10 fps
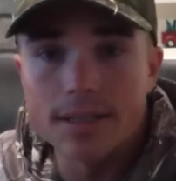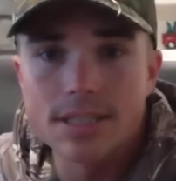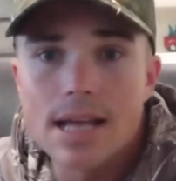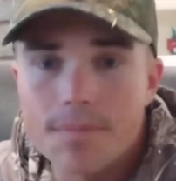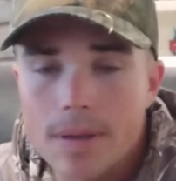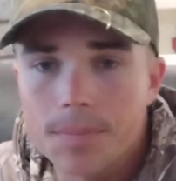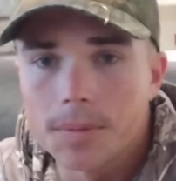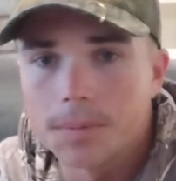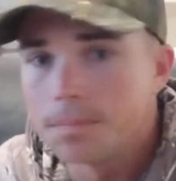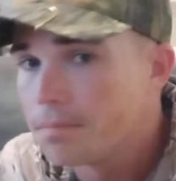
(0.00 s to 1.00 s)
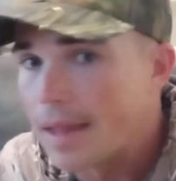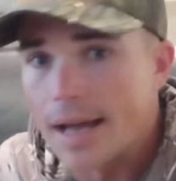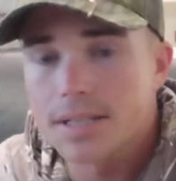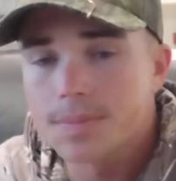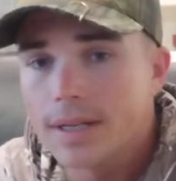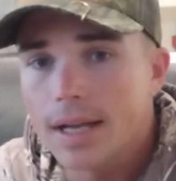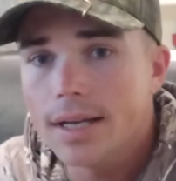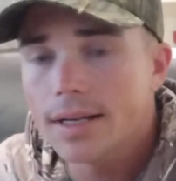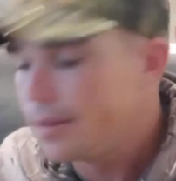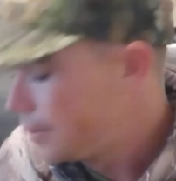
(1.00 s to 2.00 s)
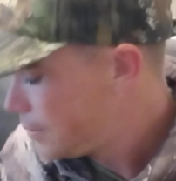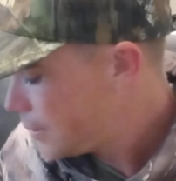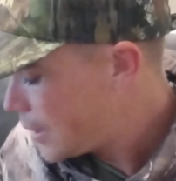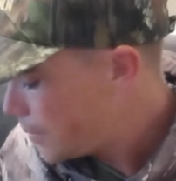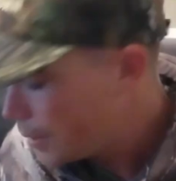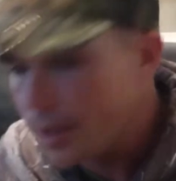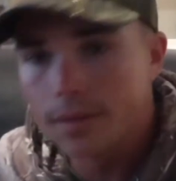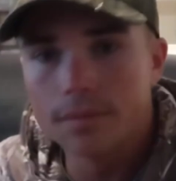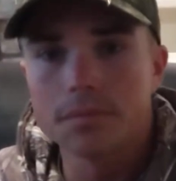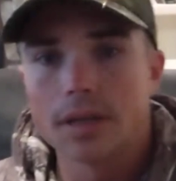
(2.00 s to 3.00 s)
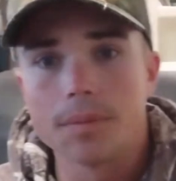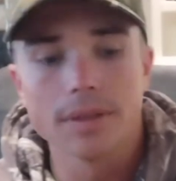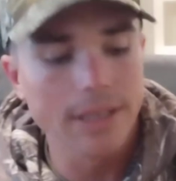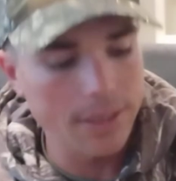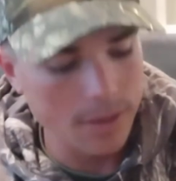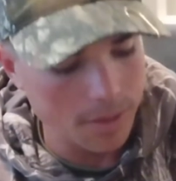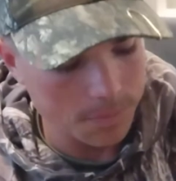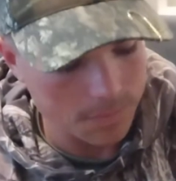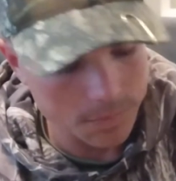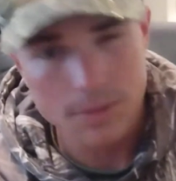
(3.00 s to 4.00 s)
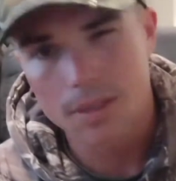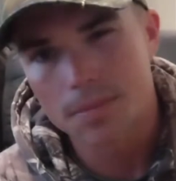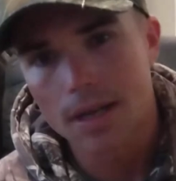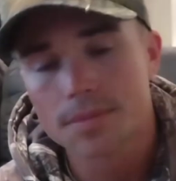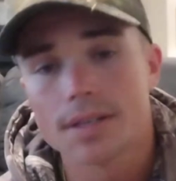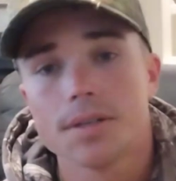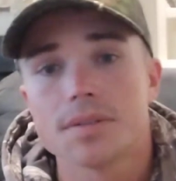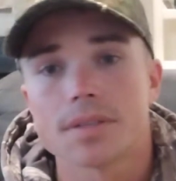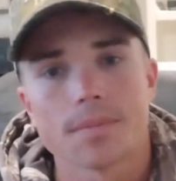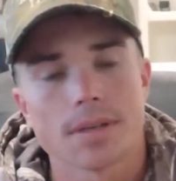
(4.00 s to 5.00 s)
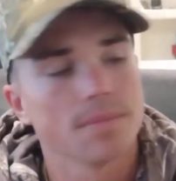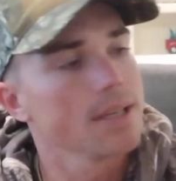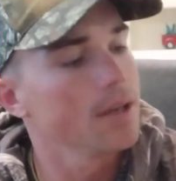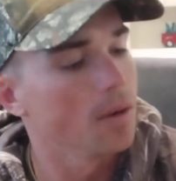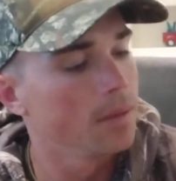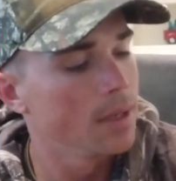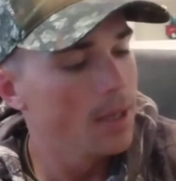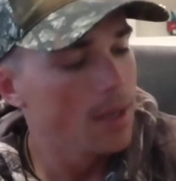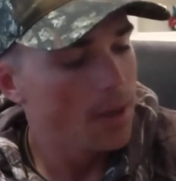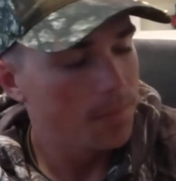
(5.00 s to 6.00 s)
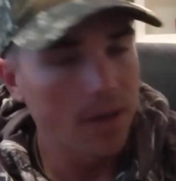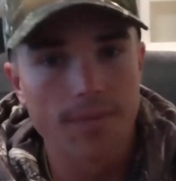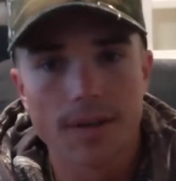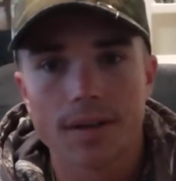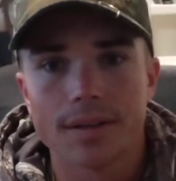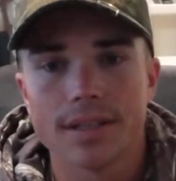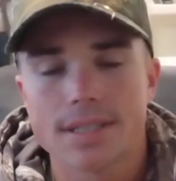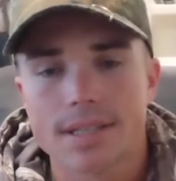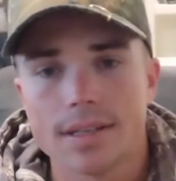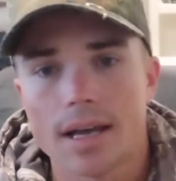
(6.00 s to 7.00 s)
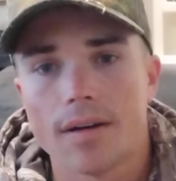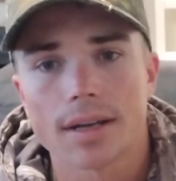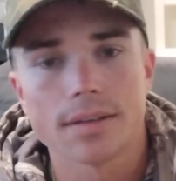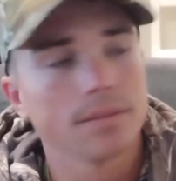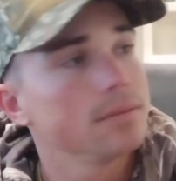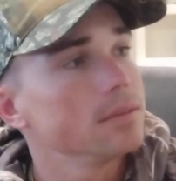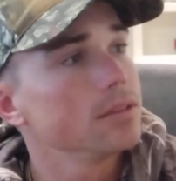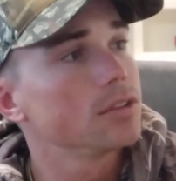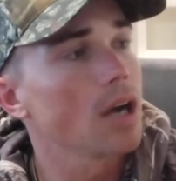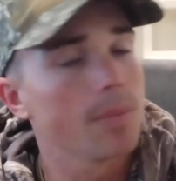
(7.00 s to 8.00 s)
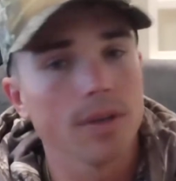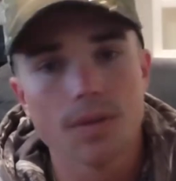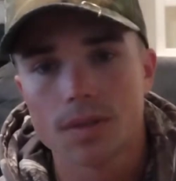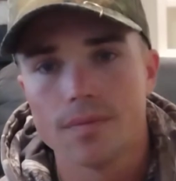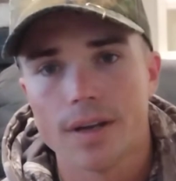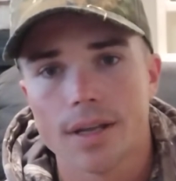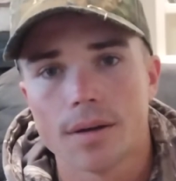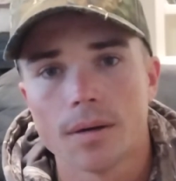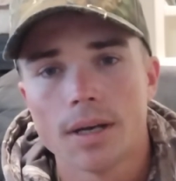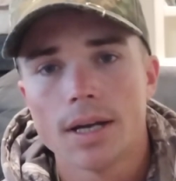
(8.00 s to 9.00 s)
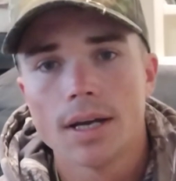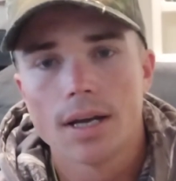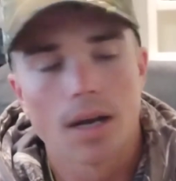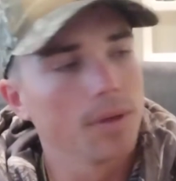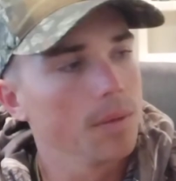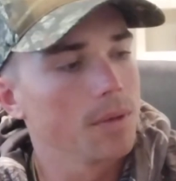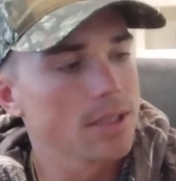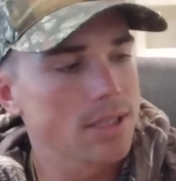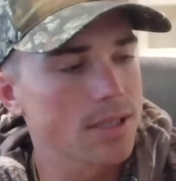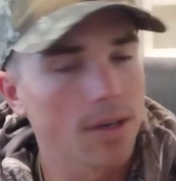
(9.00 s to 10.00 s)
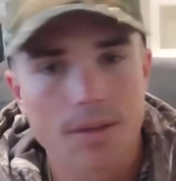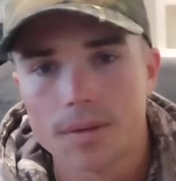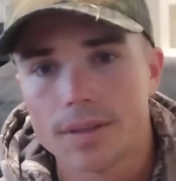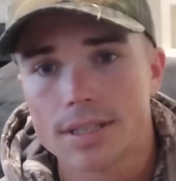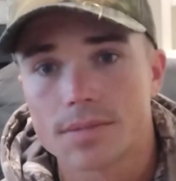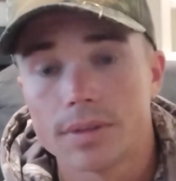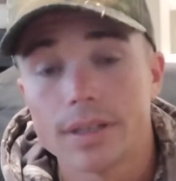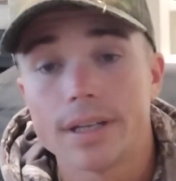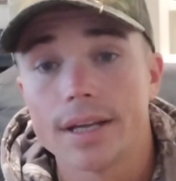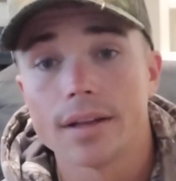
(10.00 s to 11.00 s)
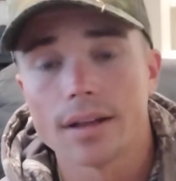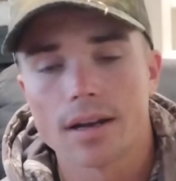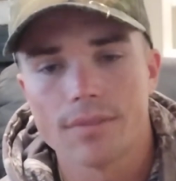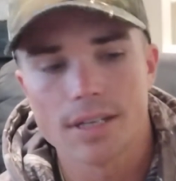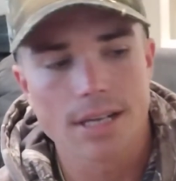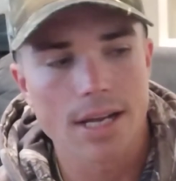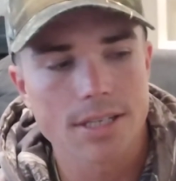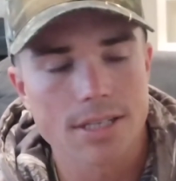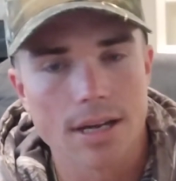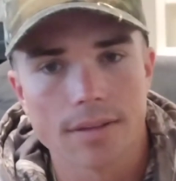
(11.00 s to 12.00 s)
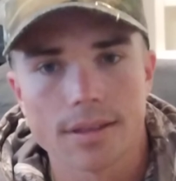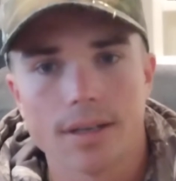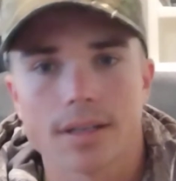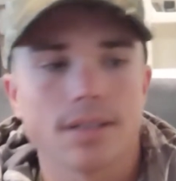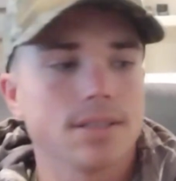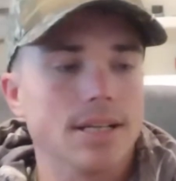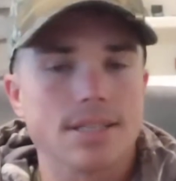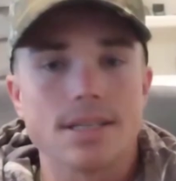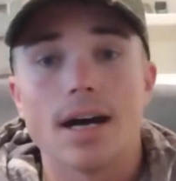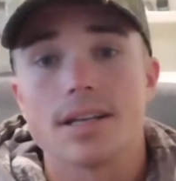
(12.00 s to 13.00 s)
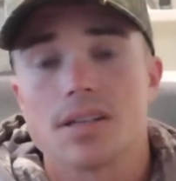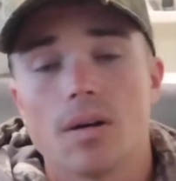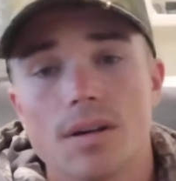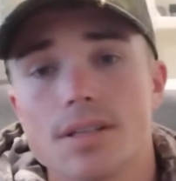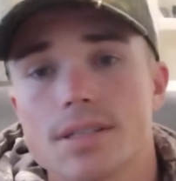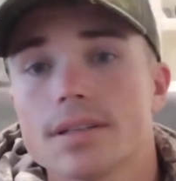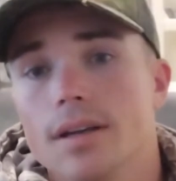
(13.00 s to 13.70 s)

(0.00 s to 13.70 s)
I just have people ask me, hey, can we link up? Sometimes they do, sometimes they don't. But I figured at least now I can drop a YouTube video. I really wanted to start doing this really to get a lot of education out there, because it's not as hard as